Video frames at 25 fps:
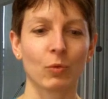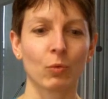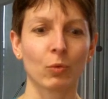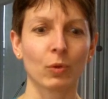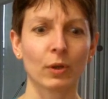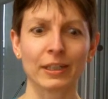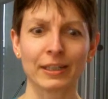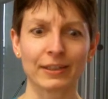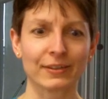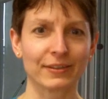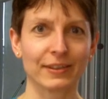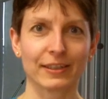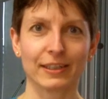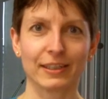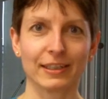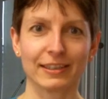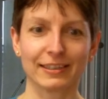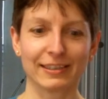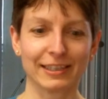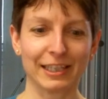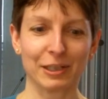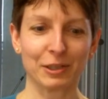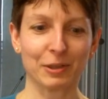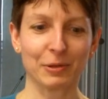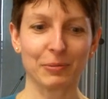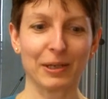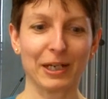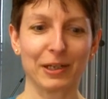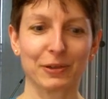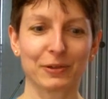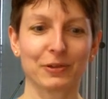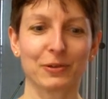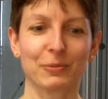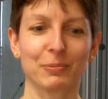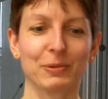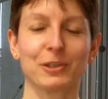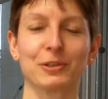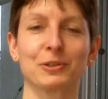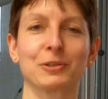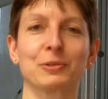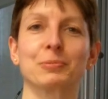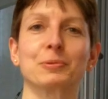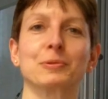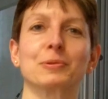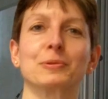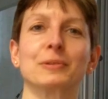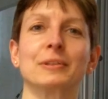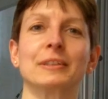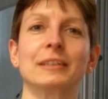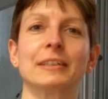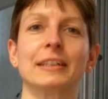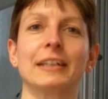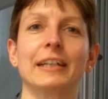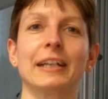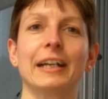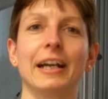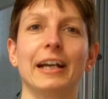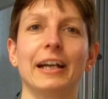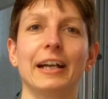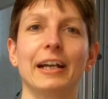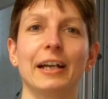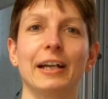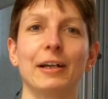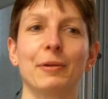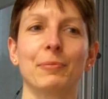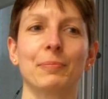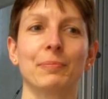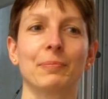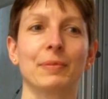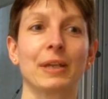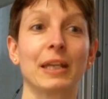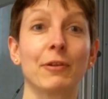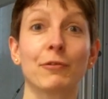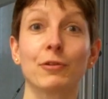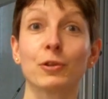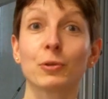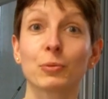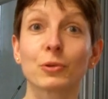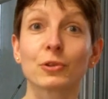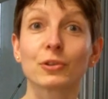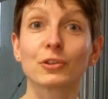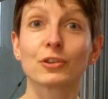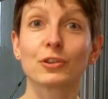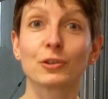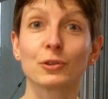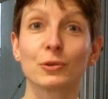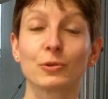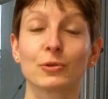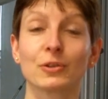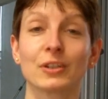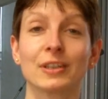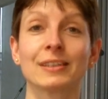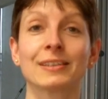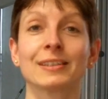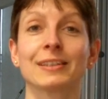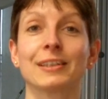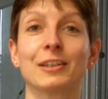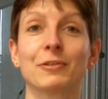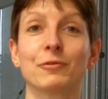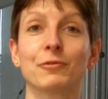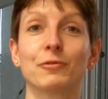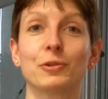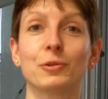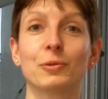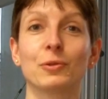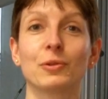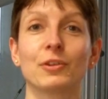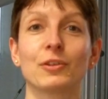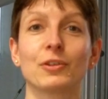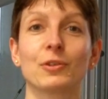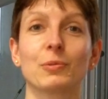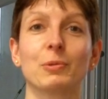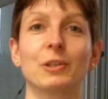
What else can I tell you about Speechpool? If you want to use it and view the